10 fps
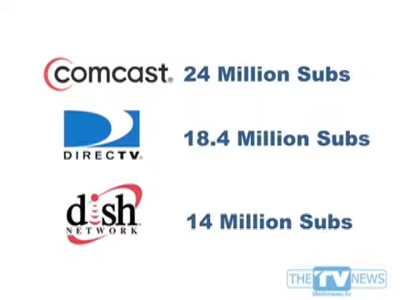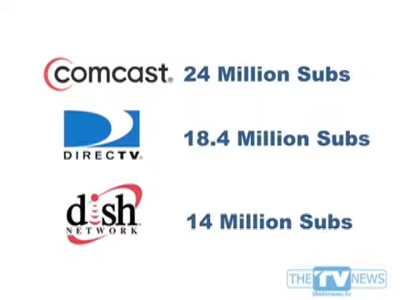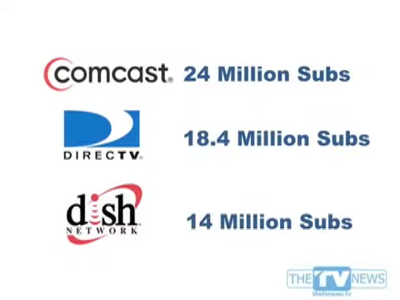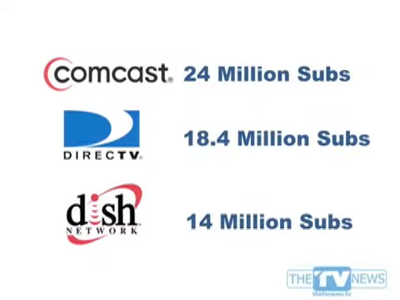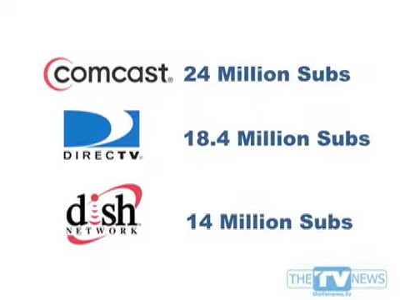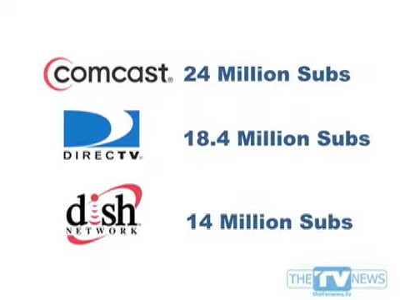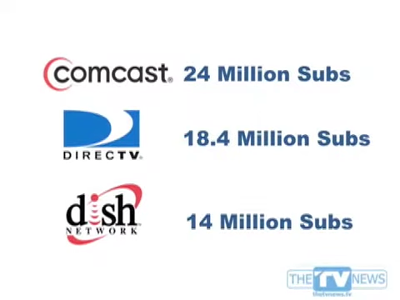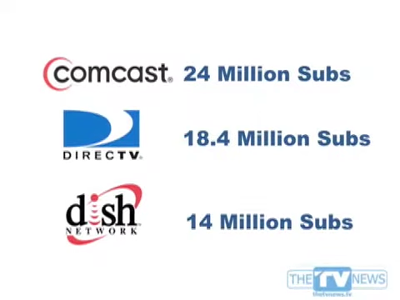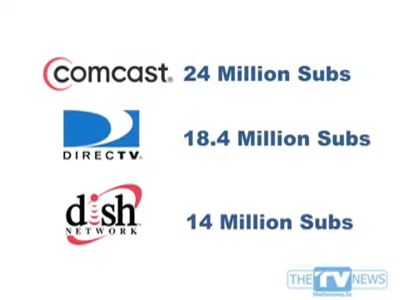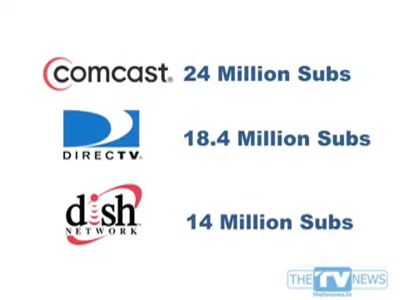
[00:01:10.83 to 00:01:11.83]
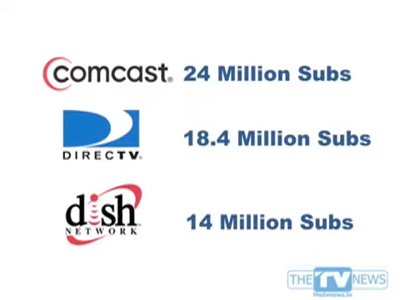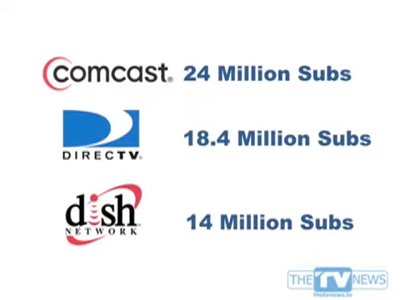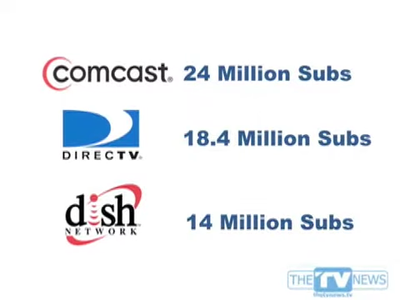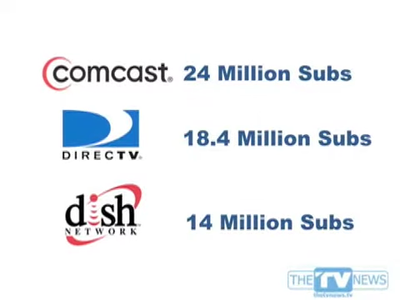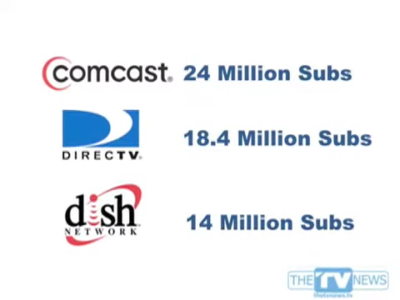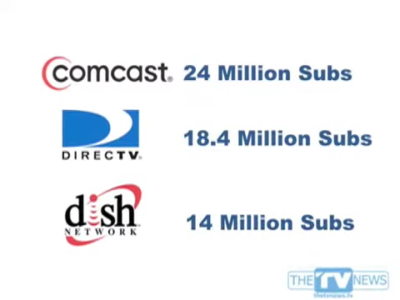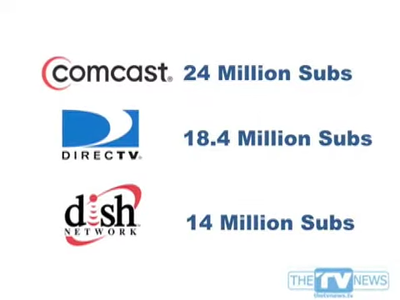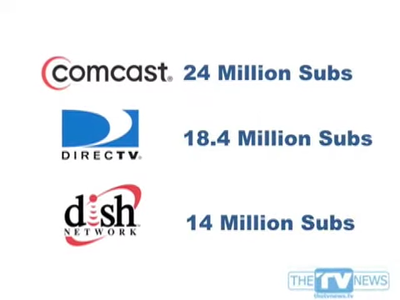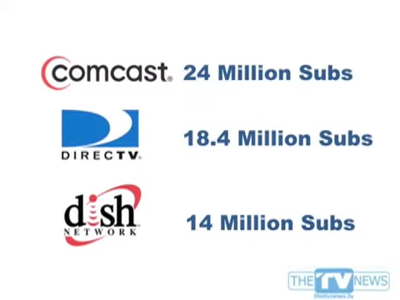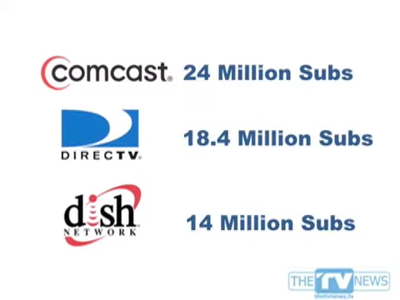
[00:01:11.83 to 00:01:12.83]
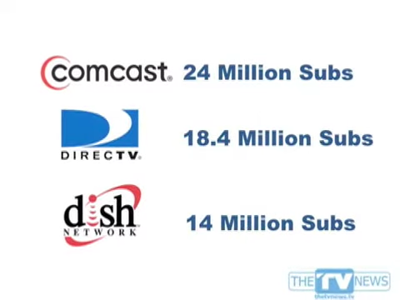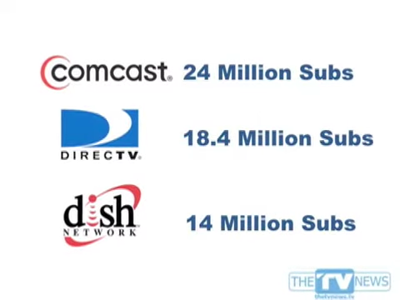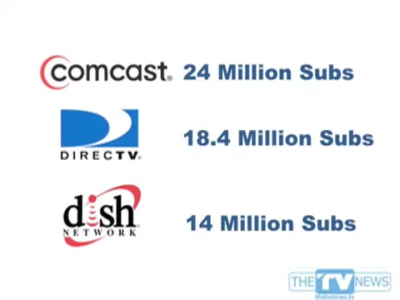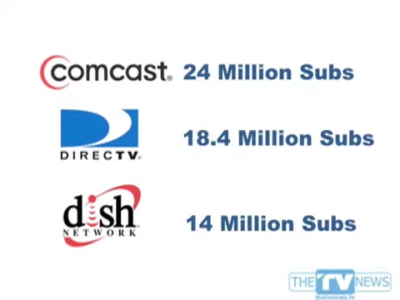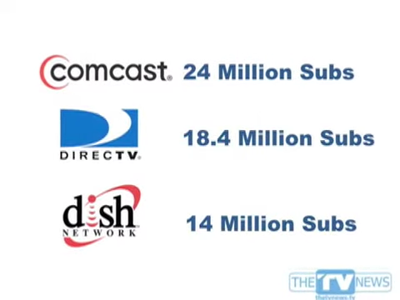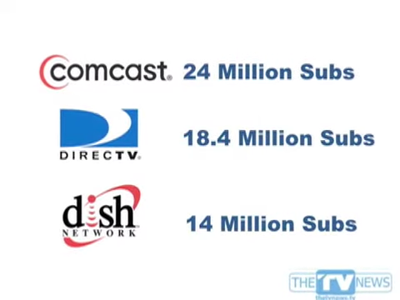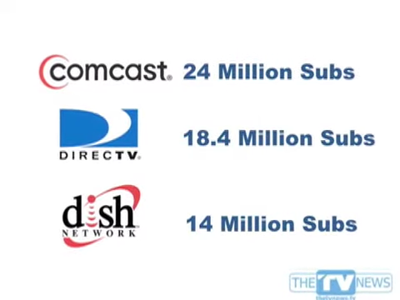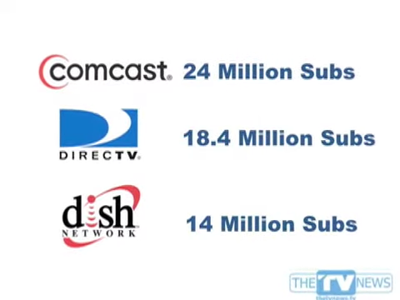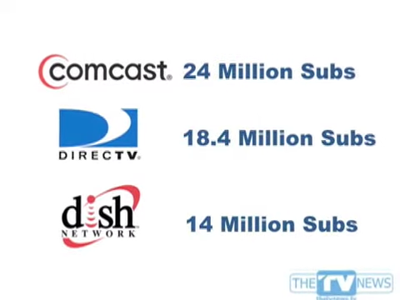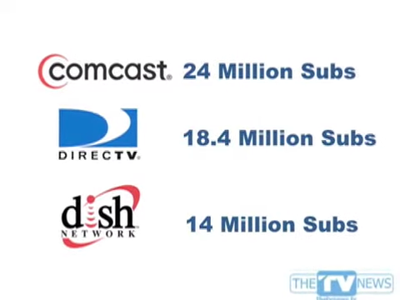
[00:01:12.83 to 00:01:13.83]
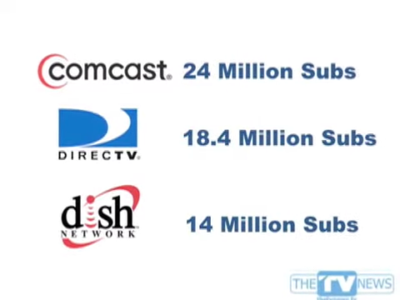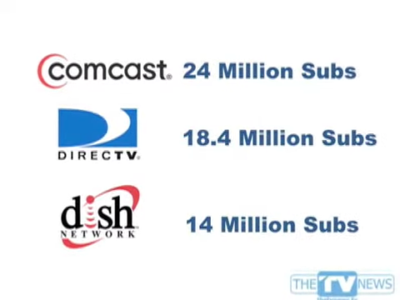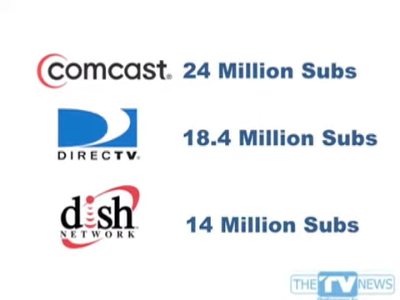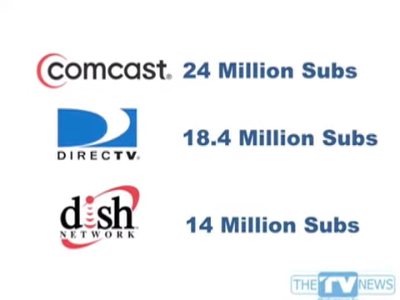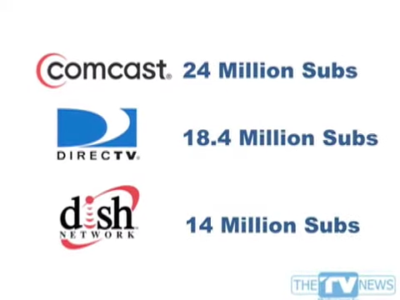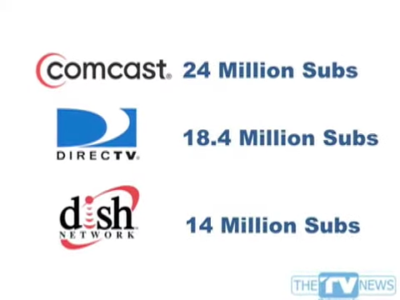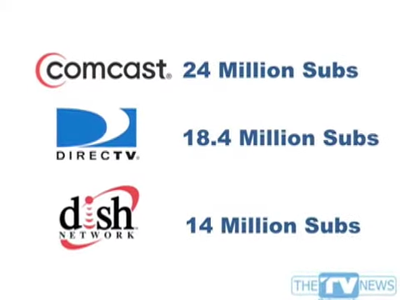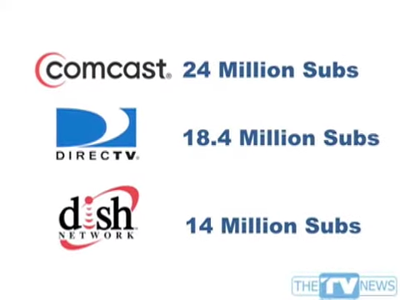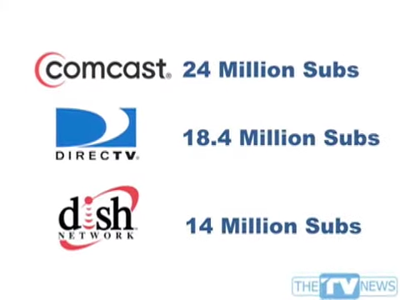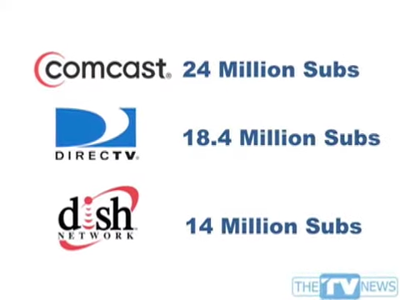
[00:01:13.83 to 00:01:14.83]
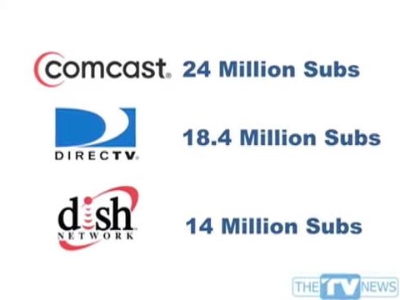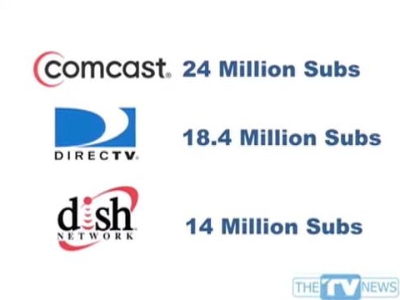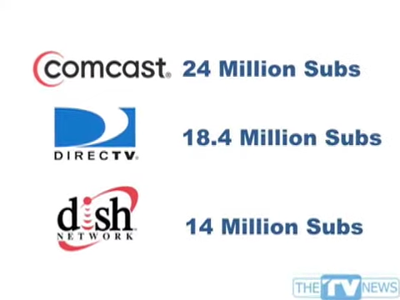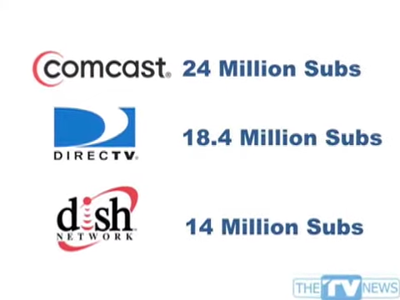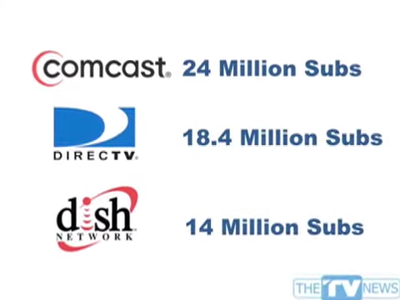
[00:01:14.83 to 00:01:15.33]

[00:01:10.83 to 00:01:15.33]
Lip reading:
Nobody's mouth can be seen.